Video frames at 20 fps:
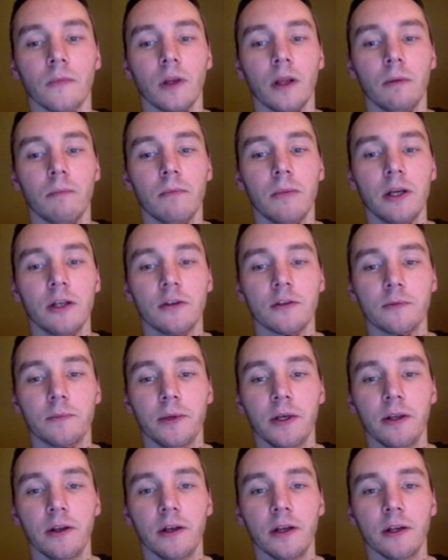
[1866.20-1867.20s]
might just
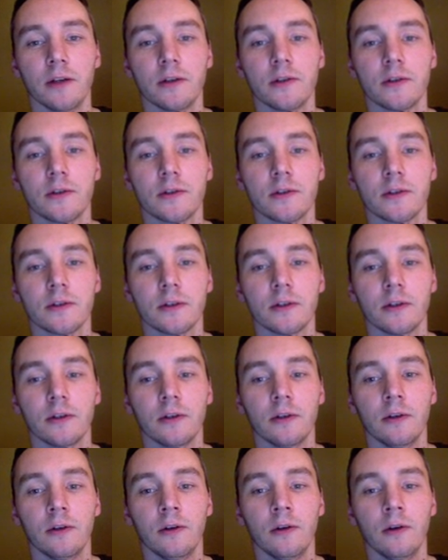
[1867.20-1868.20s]
be that it's
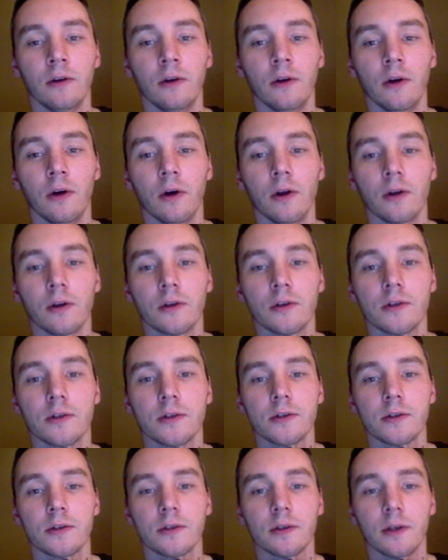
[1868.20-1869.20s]

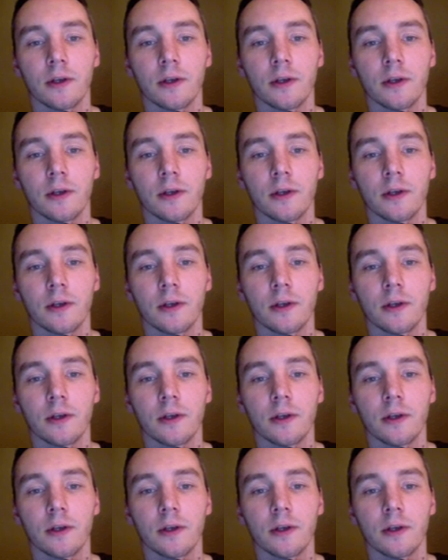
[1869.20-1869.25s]
not.